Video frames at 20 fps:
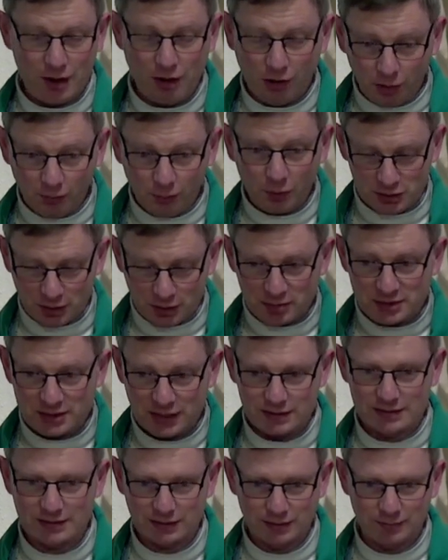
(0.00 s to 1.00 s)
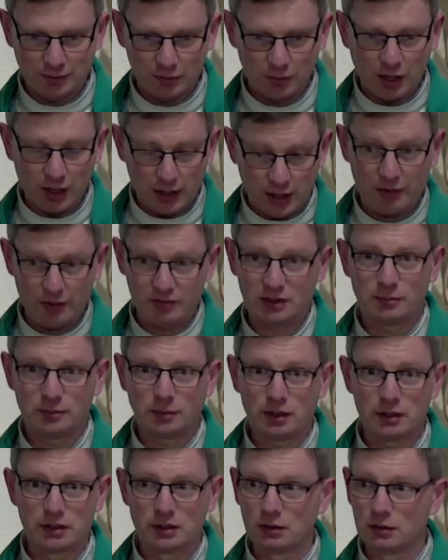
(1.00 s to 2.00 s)
almost obsessing about, I have to get
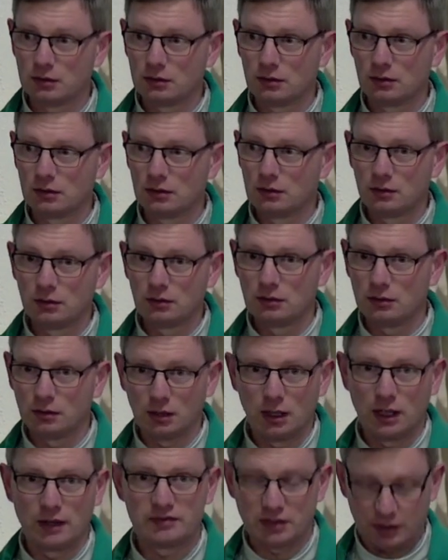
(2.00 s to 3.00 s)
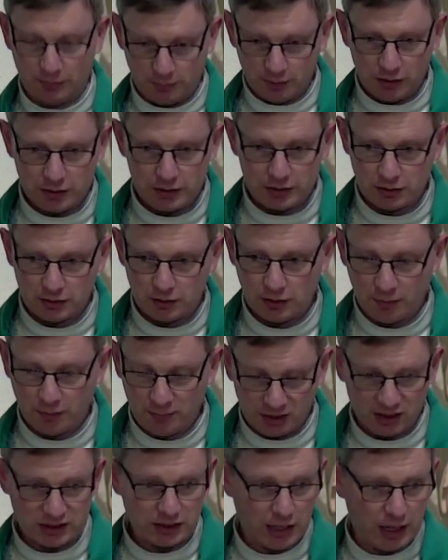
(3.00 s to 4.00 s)
married, I have to get married, and
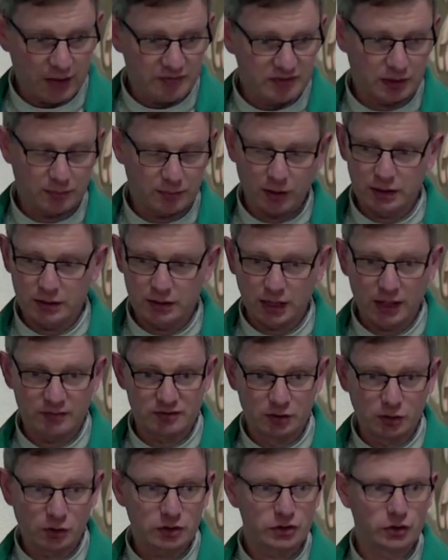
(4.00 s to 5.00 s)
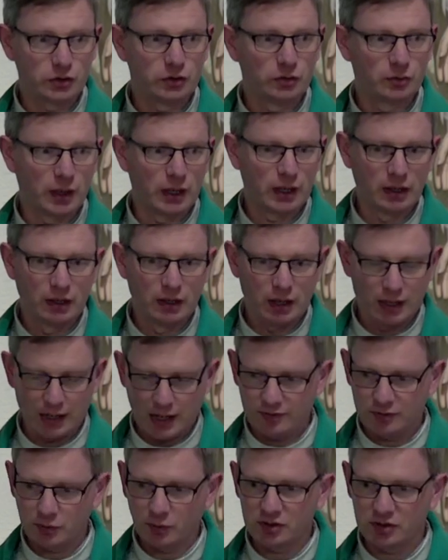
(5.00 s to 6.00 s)
because I have to get married, I have to look a certain way, and I have
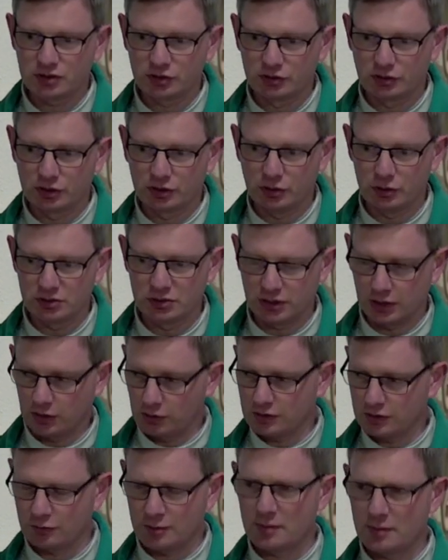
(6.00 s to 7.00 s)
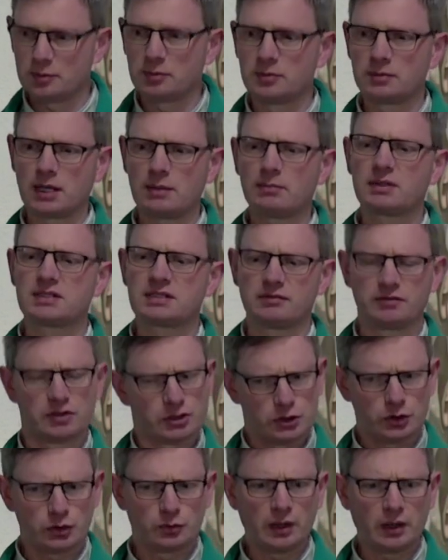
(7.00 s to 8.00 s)
to wear certain clothes, and I also have to be able to present myself in a
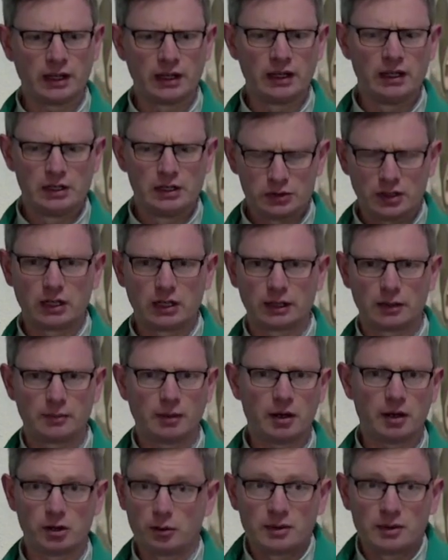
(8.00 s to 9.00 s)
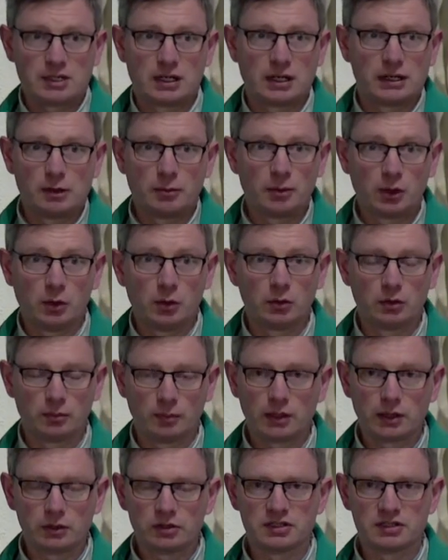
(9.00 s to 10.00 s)
certain way, so that I'll get married, otherwise I'll end up alone, my
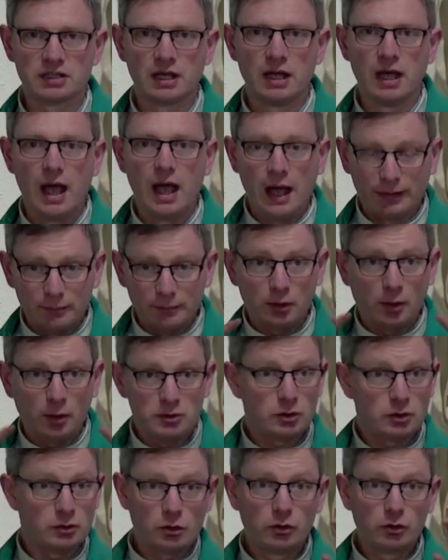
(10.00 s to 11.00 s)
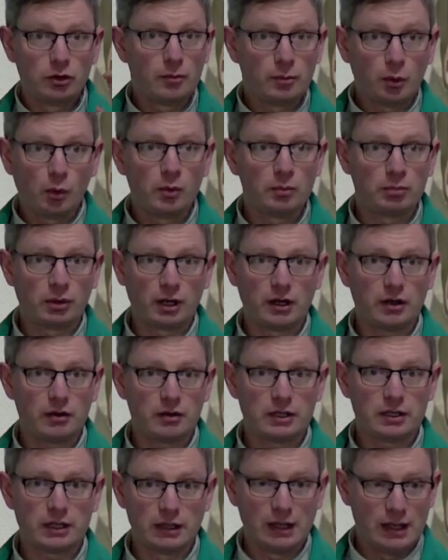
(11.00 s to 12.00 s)
goodness. And that becomes your, your number one
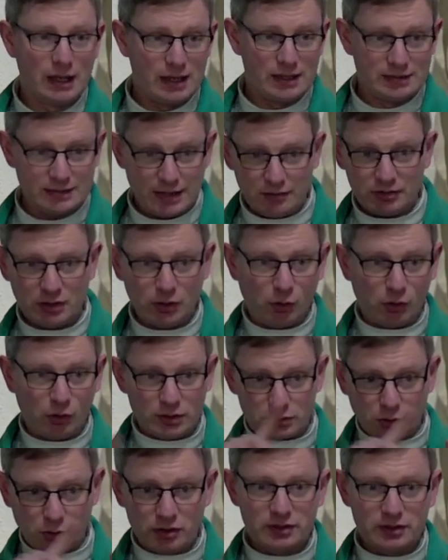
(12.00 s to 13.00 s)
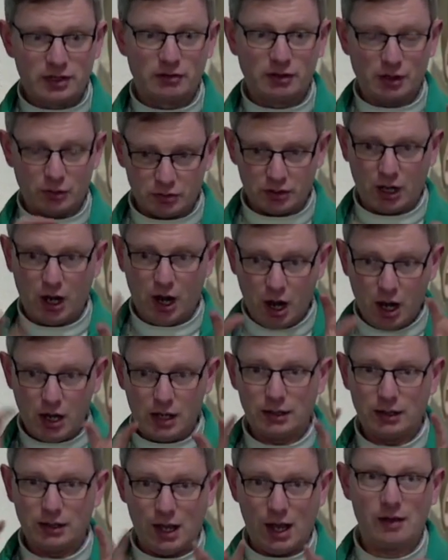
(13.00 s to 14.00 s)
priority, is everything or, is oriented around, I
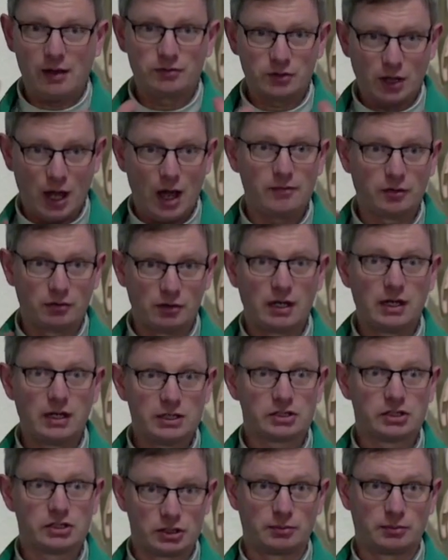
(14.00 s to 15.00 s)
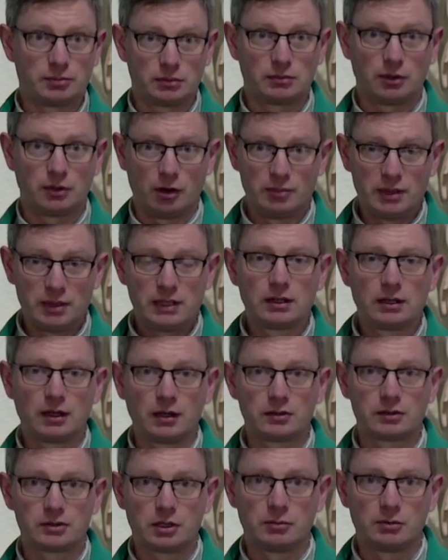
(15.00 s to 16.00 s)
have to have a relationship, or be in a
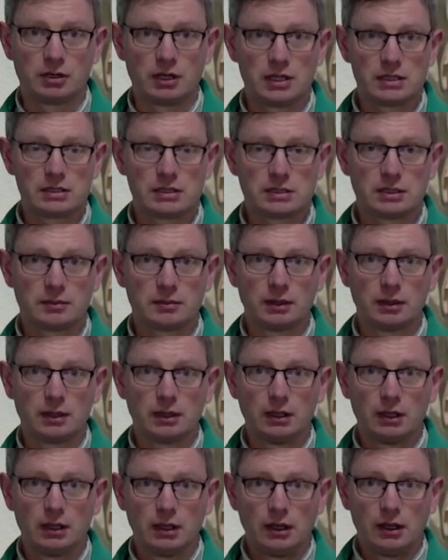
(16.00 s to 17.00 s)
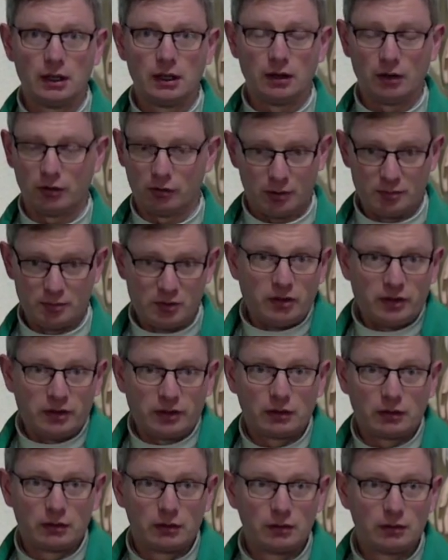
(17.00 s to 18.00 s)
long-term relationship, or I'm nothing.
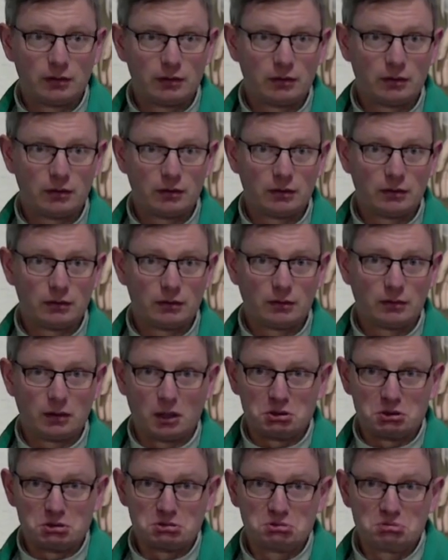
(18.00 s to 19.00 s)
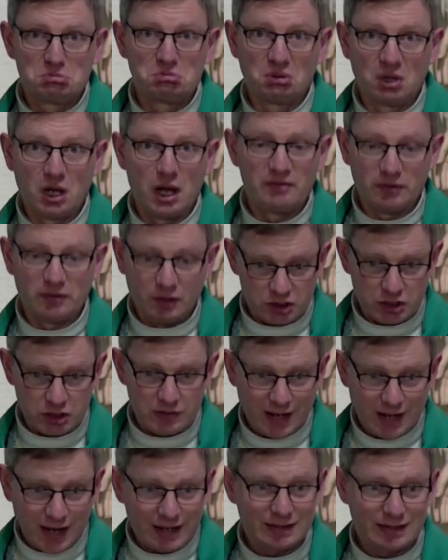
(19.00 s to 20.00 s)
I just haven't achieved
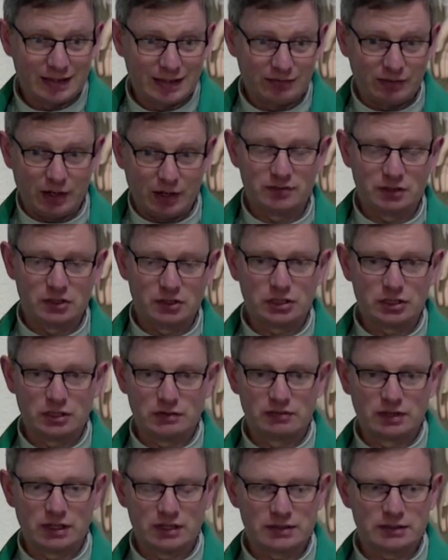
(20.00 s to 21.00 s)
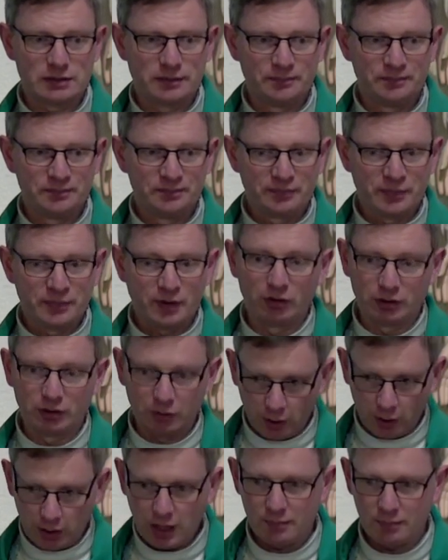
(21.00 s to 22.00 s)
anything if I haven't achieved this. Or then
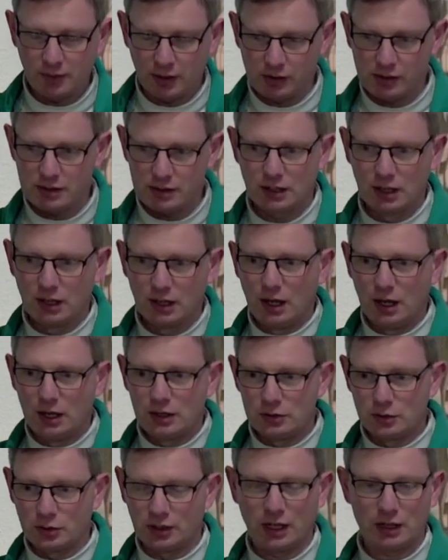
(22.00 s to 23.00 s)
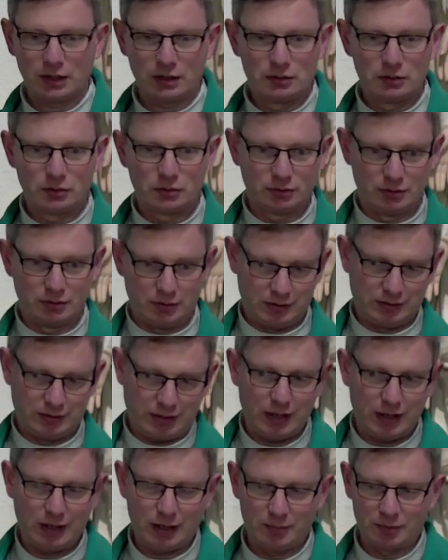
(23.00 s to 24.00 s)
when I'm married, you can, you, it
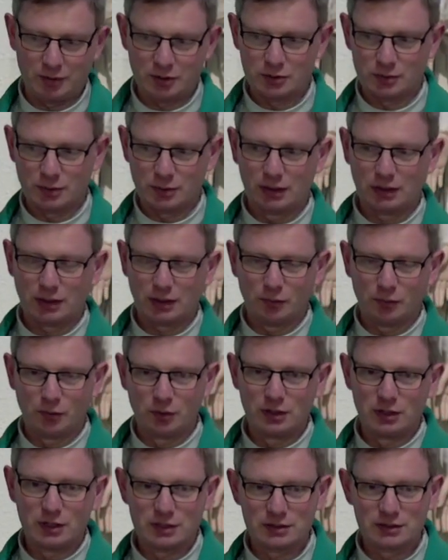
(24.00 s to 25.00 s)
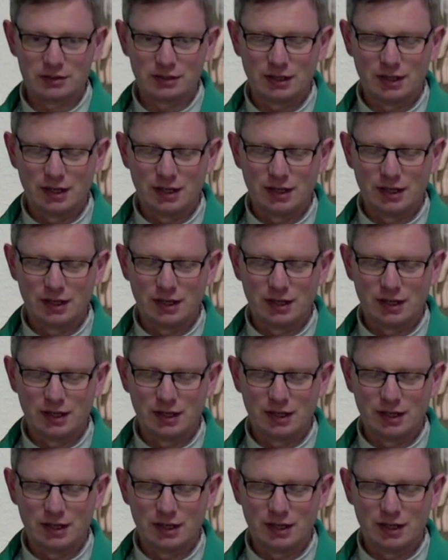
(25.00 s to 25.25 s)
can happen as well, that one is